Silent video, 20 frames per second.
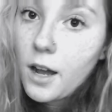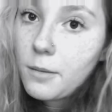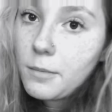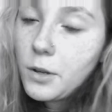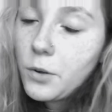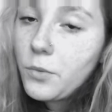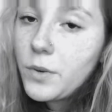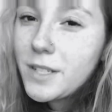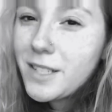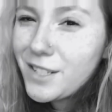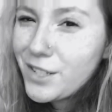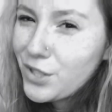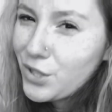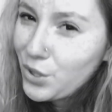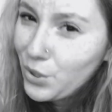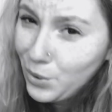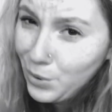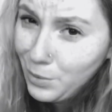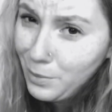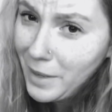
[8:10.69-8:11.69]
It wasn't
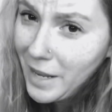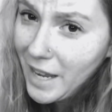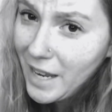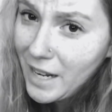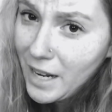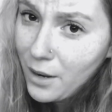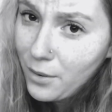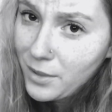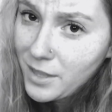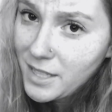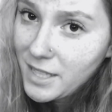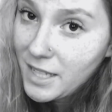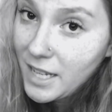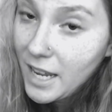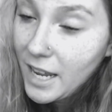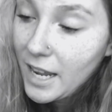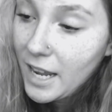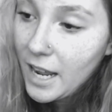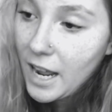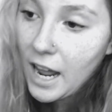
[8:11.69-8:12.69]
too bad, I would
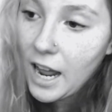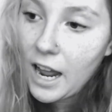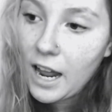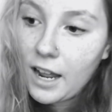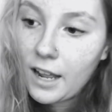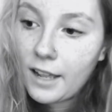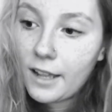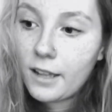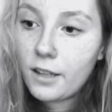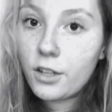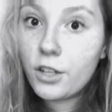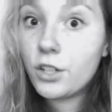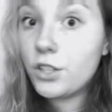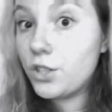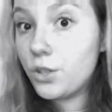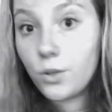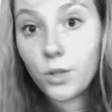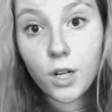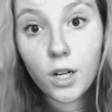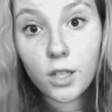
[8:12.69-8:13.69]
say. I could
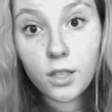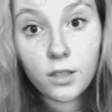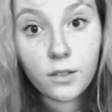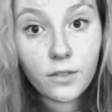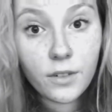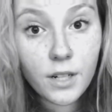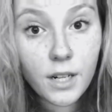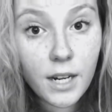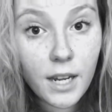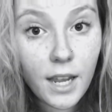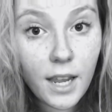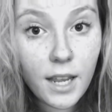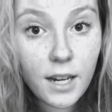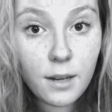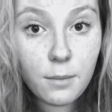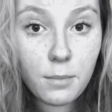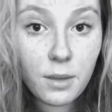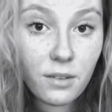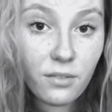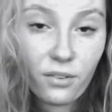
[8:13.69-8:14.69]
do it all over again
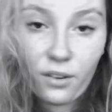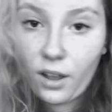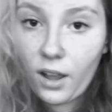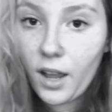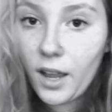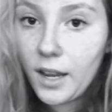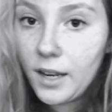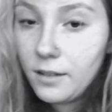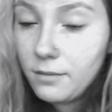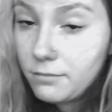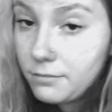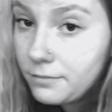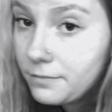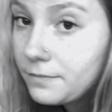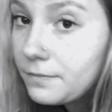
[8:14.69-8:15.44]
and be fine.